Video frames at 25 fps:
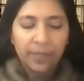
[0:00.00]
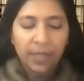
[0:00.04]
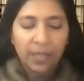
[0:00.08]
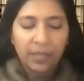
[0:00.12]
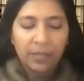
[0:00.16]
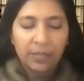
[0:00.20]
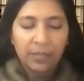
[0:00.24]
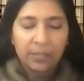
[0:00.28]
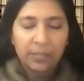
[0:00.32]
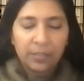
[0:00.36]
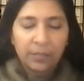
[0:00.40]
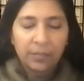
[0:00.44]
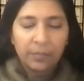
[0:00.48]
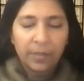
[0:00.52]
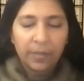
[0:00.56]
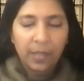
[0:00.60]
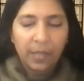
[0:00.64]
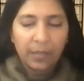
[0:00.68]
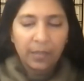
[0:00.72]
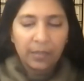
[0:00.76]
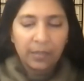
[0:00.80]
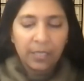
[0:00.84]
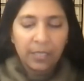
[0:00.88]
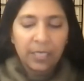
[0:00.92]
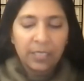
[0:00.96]
Enter the
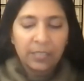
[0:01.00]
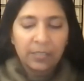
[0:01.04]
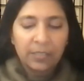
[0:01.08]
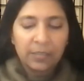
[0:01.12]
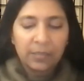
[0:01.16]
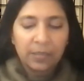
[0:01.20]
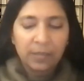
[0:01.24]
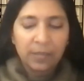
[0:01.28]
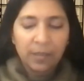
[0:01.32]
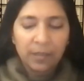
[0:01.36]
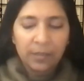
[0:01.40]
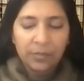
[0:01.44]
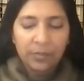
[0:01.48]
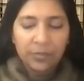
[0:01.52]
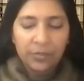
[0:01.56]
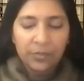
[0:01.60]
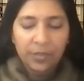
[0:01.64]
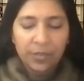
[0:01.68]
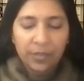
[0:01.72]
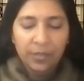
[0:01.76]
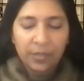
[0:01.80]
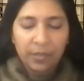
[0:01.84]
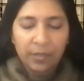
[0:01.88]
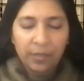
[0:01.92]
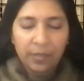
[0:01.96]
planet, enter the
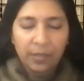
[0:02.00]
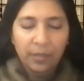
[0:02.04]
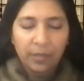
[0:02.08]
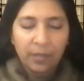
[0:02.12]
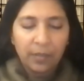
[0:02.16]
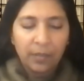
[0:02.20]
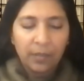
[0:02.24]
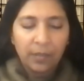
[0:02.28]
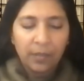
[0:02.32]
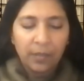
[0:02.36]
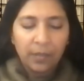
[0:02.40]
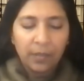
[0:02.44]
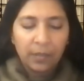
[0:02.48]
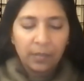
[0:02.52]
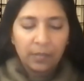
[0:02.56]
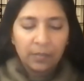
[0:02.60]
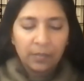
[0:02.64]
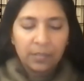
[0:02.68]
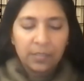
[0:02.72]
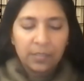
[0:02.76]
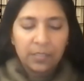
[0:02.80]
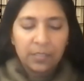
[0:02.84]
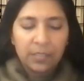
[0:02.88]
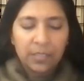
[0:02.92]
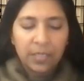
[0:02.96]
country,
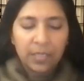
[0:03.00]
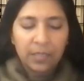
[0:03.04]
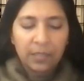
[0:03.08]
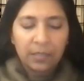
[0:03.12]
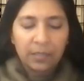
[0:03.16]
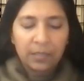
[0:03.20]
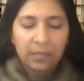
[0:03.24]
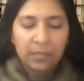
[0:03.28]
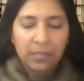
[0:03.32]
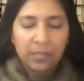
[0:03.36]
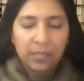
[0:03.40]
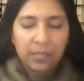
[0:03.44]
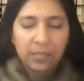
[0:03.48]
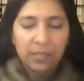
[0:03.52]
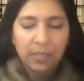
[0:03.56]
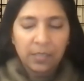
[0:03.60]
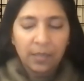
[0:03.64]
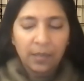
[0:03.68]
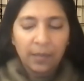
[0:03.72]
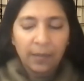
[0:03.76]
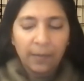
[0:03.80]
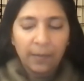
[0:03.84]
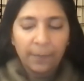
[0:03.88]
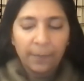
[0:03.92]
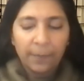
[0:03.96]
the state, the
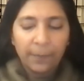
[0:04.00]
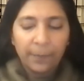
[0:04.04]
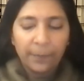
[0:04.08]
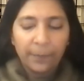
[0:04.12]
city,